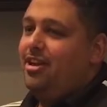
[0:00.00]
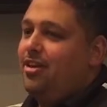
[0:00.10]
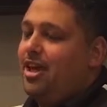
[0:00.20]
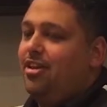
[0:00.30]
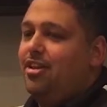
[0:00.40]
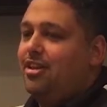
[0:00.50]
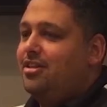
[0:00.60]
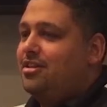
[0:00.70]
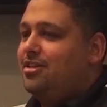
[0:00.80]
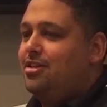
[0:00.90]
In England,
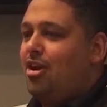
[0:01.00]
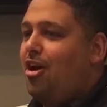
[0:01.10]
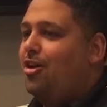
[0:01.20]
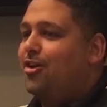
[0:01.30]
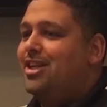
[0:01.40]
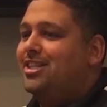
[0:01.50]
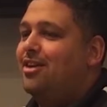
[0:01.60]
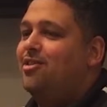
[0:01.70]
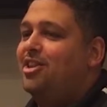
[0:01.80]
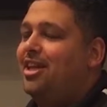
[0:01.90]
soccer is
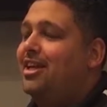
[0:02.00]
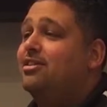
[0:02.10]
everything,